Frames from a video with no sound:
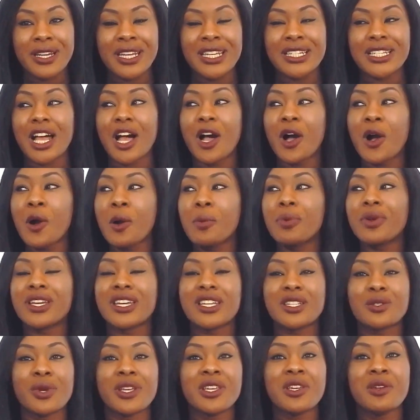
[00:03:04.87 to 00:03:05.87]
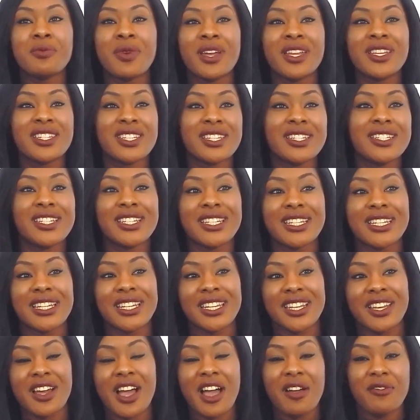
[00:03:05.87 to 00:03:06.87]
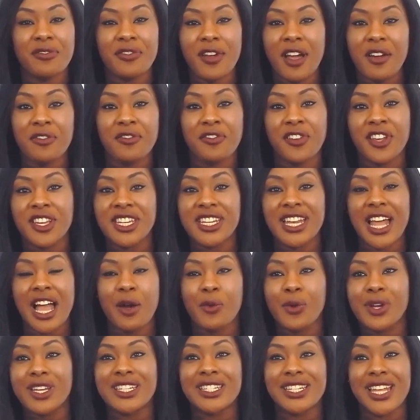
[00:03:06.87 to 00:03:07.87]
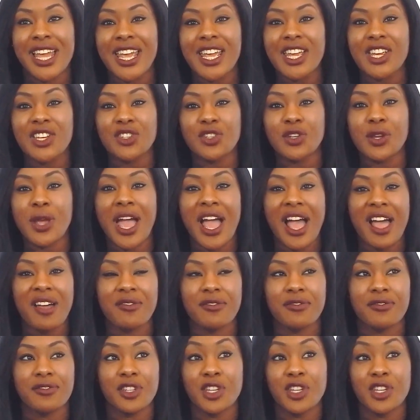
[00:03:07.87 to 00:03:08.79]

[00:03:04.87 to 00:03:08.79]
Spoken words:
And he's like, oh, because when you mentioned I've figured out which days you have